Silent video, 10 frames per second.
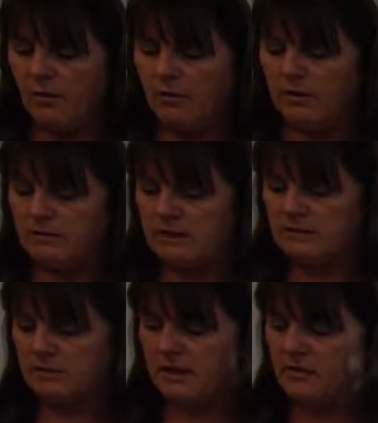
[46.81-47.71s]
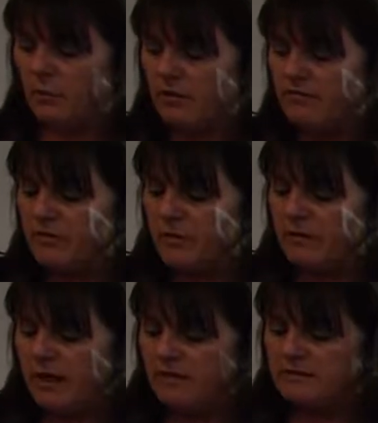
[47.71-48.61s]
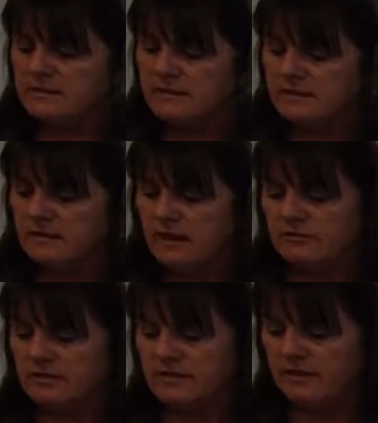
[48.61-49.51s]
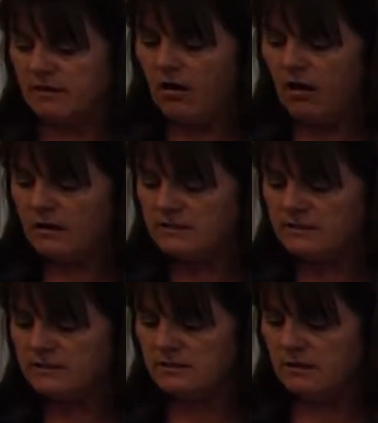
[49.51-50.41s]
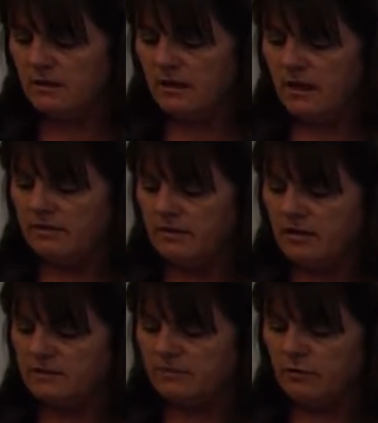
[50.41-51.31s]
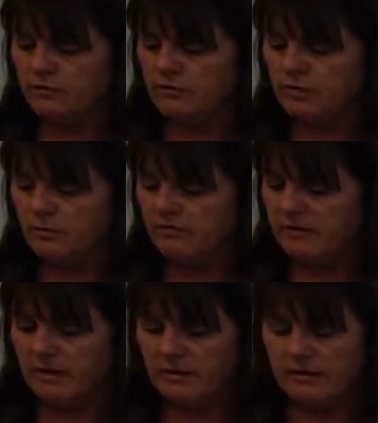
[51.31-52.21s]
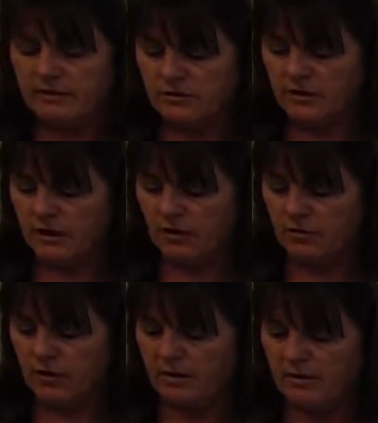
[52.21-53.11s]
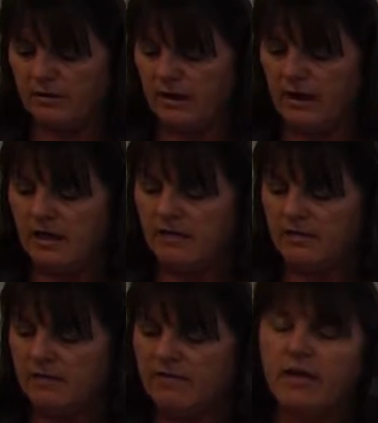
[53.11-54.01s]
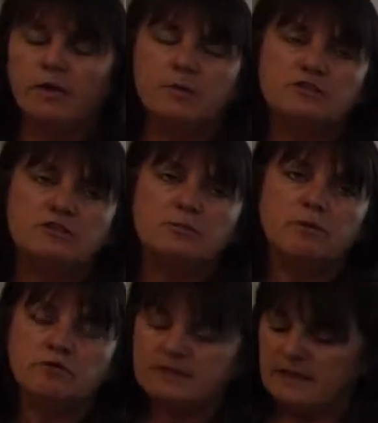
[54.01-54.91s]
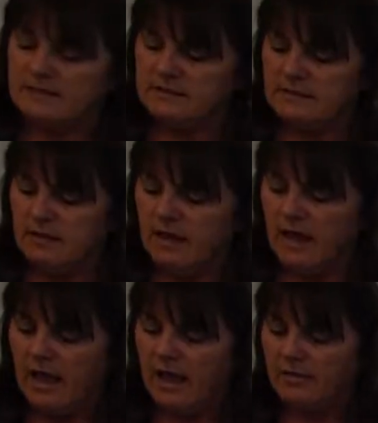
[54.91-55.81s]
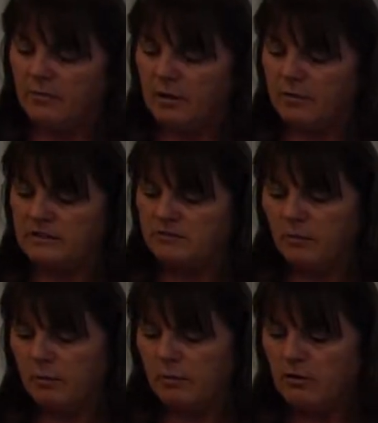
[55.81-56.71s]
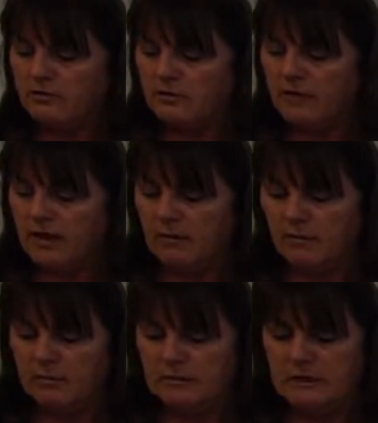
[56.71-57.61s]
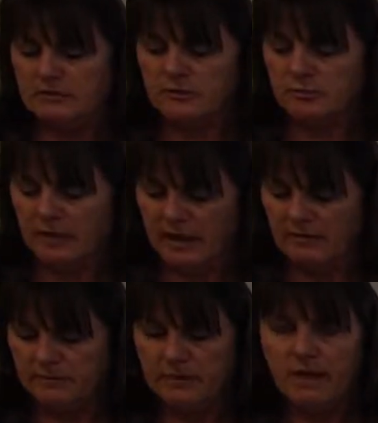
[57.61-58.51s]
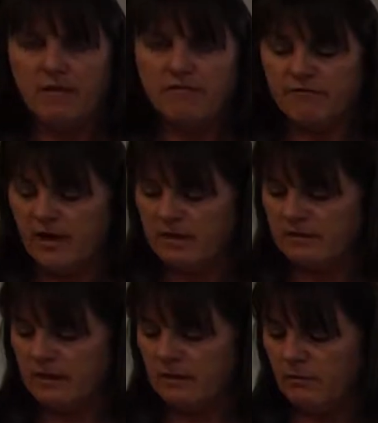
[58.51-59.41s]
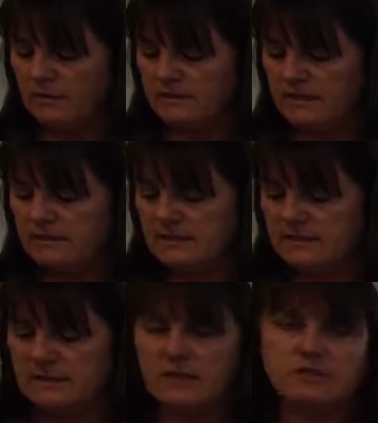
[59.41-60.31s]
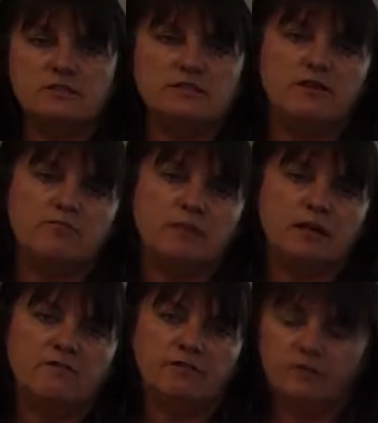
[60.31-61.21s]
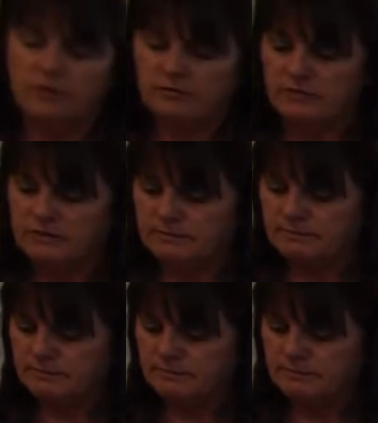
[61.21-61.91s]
We'll explain the workflow analysis, understand the cost of ownership of an electronic health record, the evaluation process, and the request for proposal and implementation plan. Finally, we'll assess the stages of meaningful use.